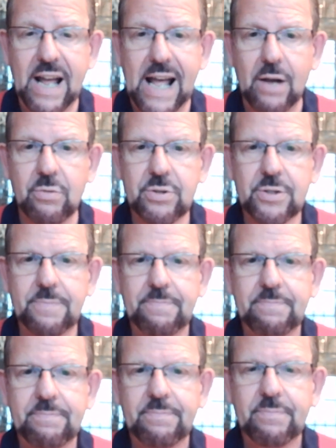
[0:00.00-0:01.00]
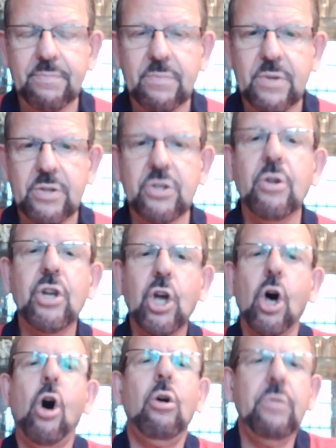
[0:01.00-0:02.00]
out. So the
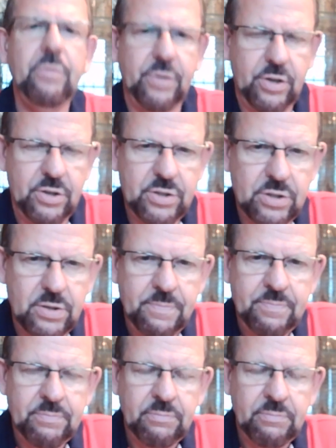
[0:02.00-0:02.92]
converse